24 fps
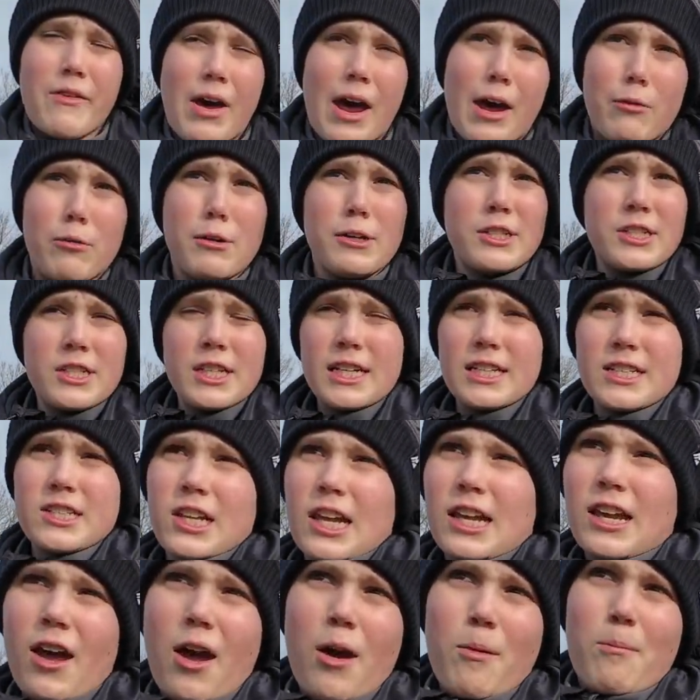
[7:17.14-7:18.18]
hours. It's
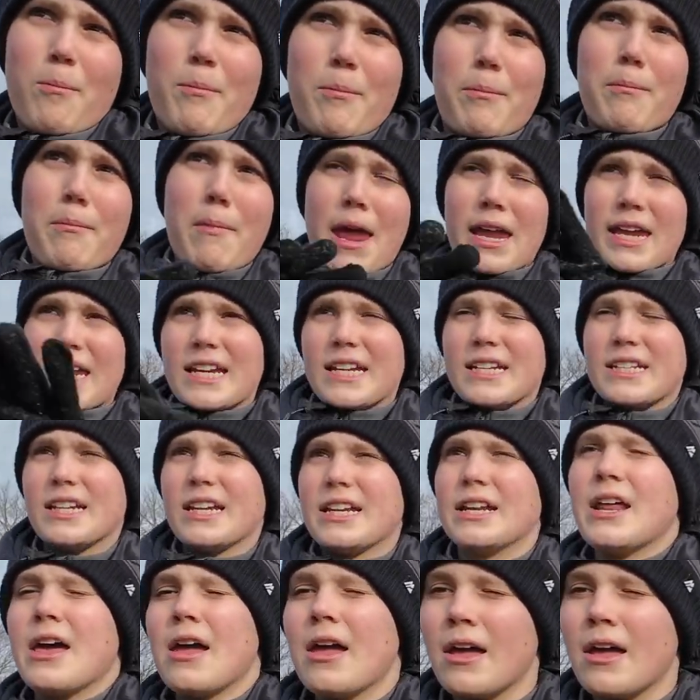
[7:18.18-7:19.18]
like amazing.